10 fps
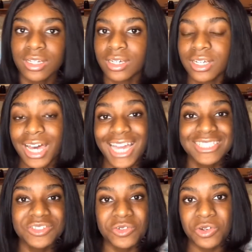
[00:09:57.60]
high
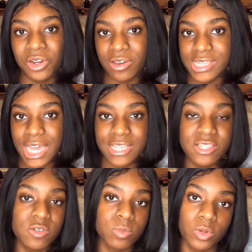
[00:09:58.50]
school girls, high
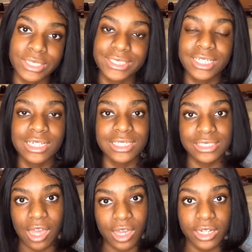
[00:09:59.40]
school boys, they're gonna
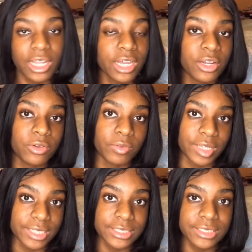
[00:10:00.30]
talk, they're gonna do
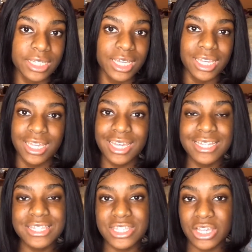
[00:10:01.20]
this.
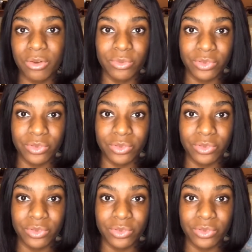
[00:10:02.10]
It's the